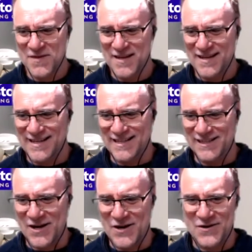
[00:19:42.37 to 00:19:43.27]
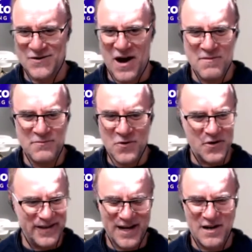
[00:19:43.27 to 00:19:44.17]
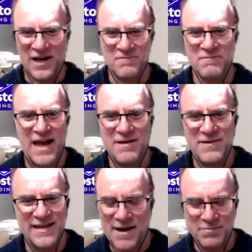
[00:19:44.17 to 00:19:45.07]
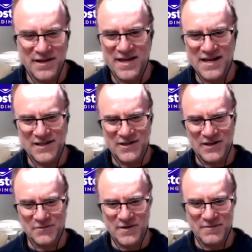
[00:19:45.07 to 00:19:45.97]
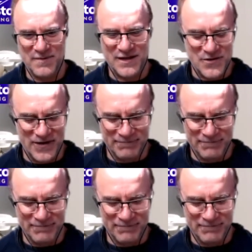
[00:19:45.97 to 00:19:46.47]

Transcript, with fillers: So I bought, you know, like maybe a couple of thousand dollars worth of Bitcoin.